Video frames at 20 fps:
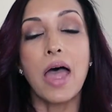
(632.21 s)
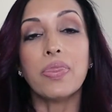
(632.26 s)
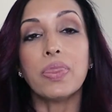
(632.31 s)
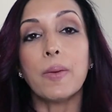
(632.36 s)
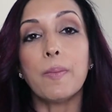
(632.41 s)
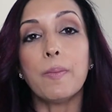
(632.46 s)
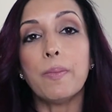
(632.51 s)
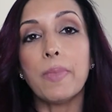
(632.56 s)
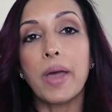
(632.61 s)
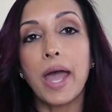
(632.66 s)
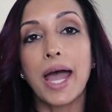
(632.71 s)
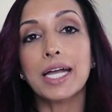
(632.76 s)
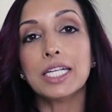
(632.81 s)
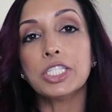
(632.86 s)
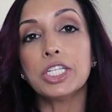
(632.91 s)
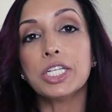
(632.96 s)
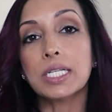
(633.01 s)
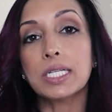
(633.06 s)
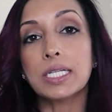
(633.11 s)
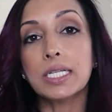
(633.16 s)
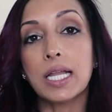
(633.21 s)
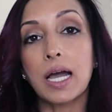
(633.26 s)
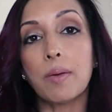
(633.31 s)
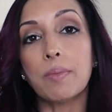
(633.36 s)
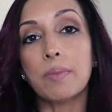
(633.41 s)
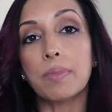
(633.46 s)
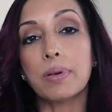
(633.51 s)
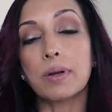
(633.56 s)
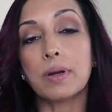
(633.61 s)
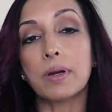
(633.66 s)
And the magic
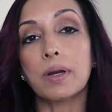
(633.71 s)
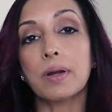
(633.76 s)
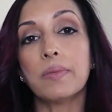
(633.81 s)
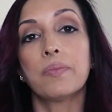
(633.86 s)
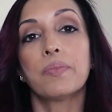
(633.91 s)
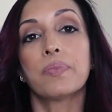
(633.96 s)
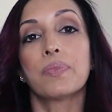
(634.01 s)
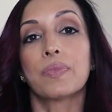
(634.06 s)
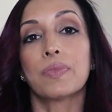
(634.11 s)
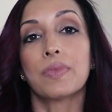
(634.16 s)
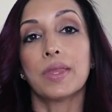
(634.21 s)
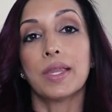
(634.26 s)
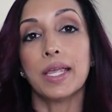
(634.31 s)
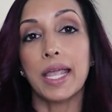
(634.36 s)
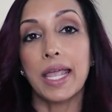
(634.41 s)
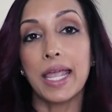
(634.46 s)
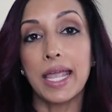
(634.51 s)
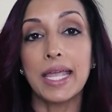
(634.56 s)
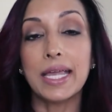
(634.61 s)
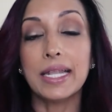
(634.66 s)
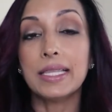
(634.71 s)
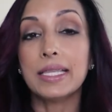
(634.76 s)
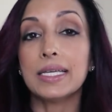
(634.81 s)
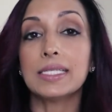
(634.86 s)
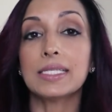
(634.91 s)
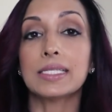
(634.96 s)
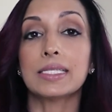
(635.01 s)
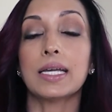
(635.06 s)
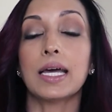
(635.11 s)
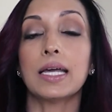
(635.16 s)
number in
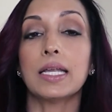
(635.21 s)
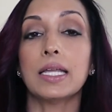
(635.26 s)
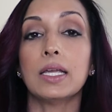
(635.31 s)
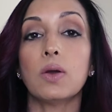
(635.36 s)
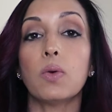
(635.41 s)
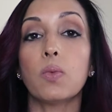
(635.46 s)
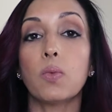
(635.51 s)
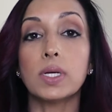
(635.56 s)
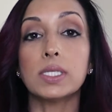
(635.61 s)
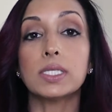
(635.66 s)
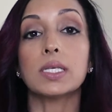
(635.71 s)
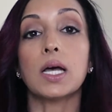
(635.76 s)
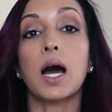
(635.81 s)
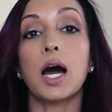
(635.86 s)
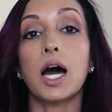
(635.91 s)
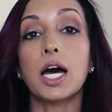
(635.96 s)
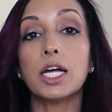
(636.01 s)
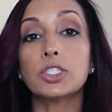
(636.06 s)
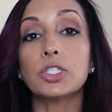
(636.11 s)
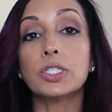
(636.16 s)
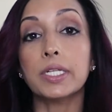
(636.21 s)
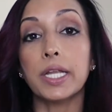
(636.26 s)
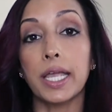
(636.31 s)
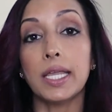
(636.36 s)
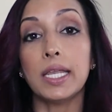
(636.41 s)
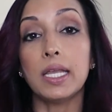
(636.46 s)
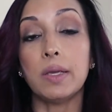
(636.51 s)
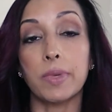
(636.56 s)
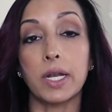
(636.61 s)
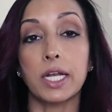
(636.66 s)
this study was
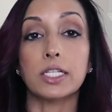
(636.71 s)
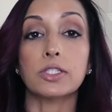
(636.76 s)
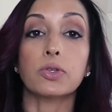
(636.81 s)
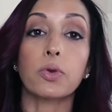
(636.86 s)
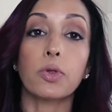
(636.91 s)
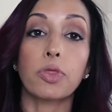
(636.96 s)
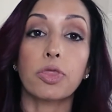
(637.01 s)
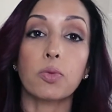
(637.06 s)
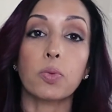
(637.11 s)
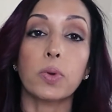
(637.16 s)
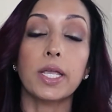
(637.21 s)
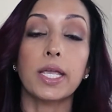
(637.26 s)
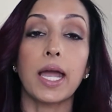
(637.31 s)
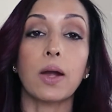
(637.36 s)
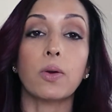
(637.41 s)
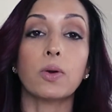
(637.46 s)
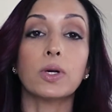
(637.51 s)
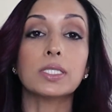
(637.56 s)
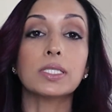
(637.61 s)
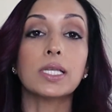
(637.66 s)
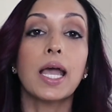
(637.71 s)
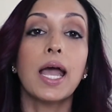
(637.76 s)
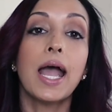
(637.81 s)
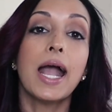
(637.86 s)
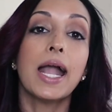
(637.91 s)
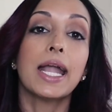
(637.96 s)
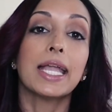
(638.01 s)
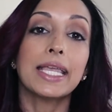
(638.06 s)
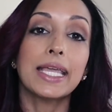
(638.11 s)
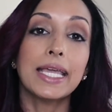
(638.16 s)
180 minutes or three hours.
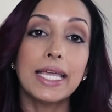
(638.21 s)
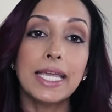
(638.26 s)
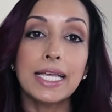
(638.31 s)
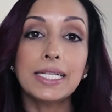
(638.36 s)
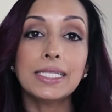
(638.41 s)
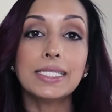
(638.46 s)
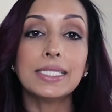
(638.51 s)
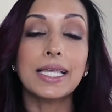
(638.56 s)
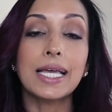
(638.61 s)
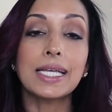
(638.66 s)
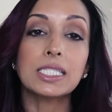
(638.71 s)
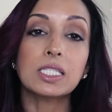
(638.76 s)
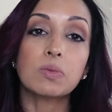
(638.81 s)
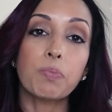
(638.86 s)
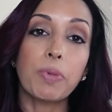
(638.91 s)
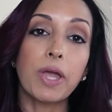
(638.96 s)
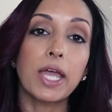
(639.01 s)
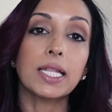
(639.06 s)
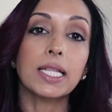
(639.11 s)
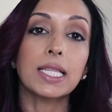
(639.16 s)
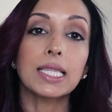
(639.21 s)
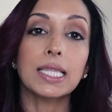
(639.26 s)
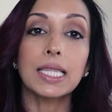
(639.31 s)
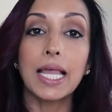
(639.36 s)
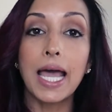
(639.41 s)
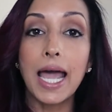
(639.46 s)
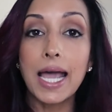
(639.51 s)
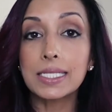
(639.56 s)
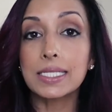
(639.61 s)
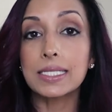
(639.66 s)
Kids that spent
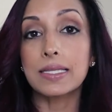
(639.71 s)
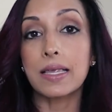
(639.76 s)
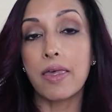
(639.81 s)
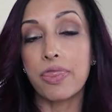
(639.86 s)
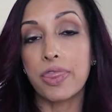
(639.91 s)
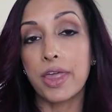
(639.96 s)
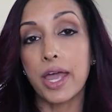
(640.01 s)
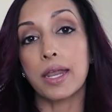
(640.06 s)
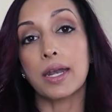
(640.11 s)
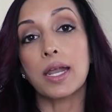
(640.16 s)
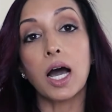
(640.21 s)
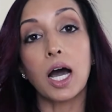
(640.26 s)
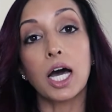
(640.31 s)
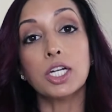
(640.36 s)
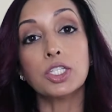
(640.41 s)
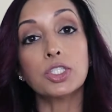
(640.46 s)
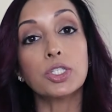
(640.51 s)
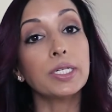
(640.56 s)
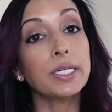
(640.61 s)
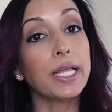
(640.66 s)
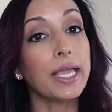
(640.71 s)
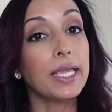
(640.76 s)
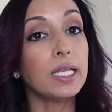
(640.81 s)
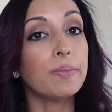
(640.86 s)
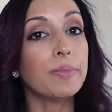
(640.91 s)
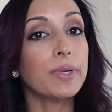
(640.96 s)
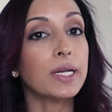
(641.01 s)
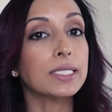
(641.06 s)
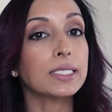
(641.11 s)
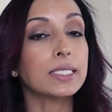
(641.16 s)
less than 180
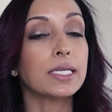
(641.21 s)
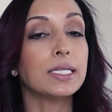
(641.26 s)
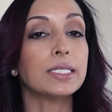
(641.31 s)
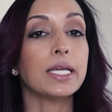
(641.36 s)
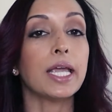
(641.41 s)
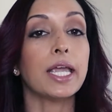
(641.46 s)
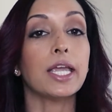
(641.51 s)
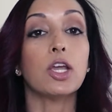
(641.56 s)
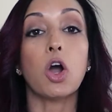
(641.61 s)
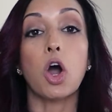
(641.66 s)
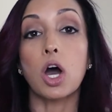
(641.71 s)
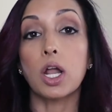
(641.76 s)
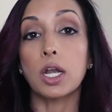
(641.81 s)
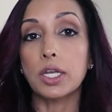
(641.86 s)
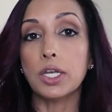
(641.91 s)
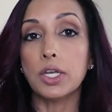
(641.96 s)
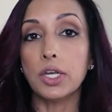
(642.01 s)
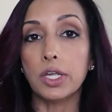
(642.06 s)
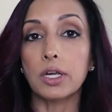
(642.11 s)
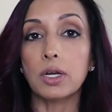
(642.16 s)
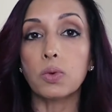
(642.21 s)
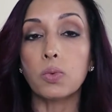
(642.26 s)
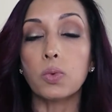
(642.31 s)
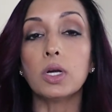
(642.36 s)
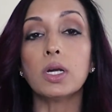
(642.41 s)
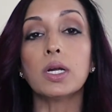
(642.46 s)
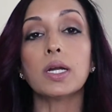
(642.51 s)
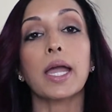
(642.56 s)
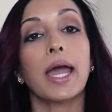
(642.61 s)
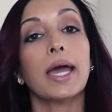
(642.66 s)
minutes a day on mirror
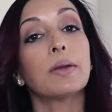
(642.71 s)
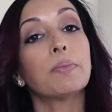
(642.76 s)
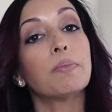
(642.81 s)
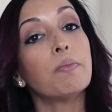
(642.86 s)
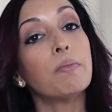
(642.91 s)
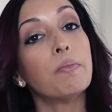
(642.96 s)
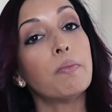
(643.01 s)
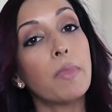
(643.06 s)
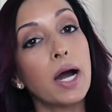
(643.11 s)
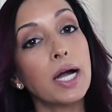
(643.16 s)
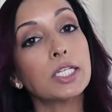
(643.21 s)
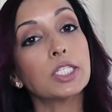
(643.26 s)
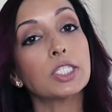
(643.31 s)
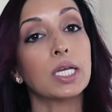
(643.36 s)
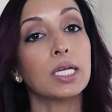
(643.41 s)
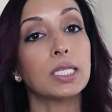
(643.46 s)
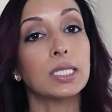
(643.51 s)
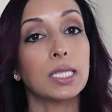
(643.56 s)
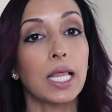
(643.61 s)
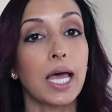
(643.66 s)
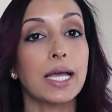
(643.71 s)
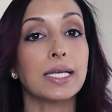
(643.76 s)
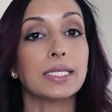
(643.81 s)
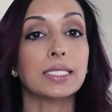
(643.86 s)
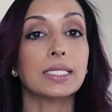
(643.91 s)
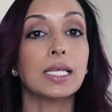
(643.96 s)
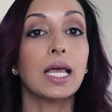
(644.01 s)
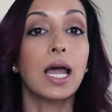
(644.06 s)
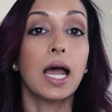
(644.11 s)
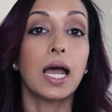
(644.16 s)
work had much
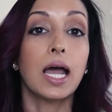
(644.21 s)
less